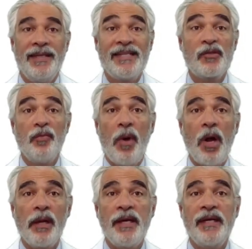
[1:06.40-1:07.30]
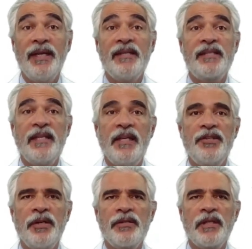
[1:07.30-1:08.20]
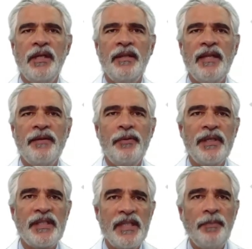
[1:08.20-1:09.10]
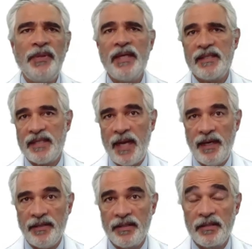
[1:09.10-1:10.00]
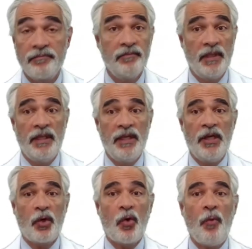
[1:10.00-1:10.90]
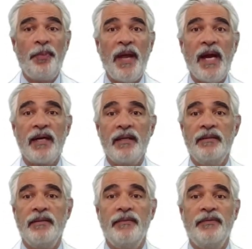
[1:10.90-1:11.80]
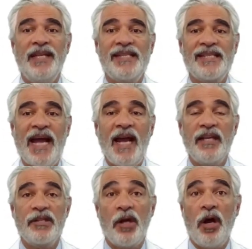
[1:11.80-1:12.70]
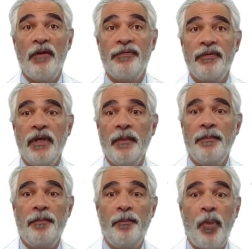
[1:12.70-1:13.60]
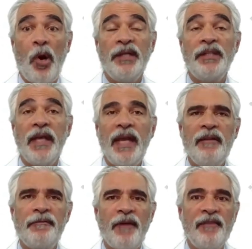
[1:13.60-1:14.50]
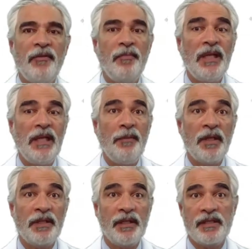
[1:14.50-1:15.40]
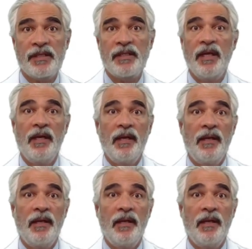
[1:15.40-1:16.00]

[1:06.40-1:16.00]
Smaller incisions in the recipient sites. Compare the size of 0.85 millimeters